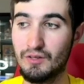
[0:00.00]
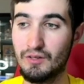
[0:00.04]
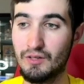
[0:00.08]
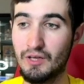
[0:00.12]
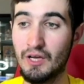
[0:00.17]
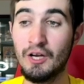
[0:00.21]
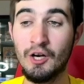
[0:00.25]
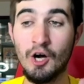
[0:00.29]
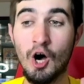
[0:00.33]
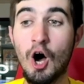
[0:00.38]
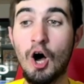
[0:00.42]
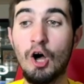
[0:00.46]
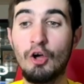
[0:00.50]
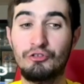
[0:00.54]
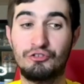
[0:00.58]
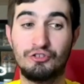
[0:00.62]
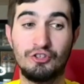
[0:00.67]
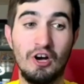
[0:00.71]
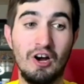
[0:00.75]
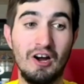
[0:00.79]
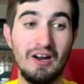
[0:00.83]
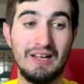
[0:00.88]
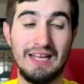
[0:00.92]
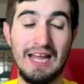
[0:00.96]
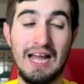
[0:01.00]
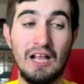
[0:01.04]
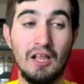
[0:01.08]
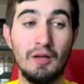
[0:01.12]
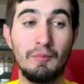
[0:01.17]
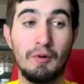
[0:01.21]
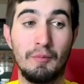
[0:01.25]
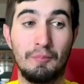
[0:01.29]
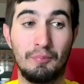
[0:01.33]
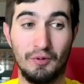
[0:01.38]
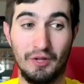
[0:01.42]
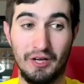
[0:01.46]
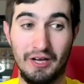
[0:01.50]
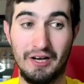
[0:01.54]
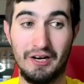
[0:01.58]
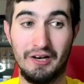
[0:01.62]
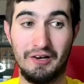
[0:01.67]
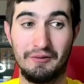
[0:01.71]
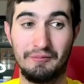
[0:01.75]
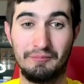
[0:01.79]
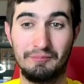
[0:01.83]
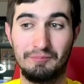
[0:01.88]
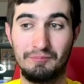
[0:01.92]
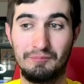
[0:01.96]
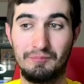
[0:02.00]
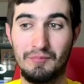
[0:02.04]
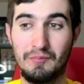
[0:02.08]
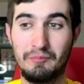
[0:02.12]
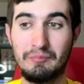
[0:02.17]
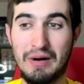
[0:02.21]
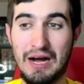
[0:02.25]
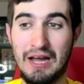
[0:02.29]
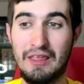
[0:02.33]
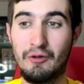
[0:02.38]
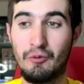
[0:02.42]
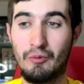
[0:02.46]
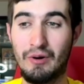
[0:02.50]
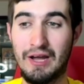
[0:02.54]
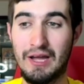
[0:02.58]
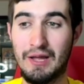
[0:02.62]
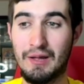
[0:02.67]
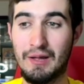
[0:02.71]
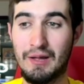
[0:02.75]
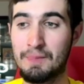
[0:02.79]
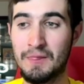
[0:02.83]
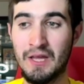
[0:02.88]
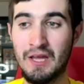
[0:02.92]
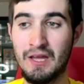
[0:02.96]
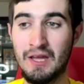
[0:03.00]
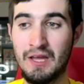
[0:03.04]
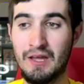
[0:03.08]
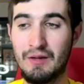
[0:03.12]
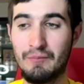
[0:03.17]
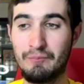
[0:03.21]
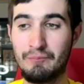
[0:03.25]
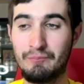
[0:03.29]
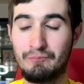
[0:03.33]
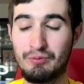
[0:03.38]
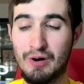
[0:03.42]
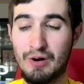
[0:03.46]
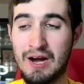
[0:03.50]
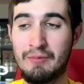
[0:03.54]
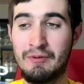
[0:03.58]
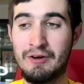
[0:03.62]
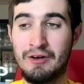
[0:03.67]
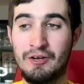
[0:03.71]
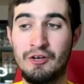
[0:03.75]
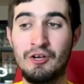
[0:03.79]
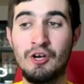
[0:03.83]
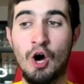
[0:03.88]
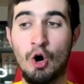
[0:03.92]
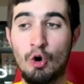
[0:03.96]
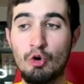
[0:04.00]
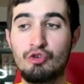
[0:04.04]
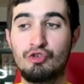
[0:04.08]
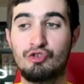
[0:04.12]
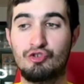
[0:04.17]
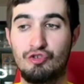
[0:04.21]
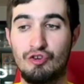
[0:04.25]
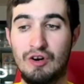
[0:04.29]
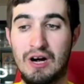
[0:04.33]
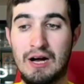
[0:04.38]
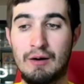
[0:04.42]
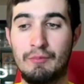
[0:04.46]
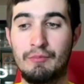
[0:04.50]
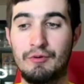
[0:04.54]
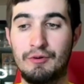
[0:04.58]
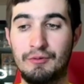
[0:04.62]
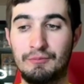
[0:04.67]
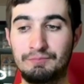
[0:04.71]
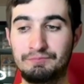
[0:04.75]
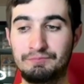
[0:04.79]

An all-star caliber player, by the way. Bregman, no scrub.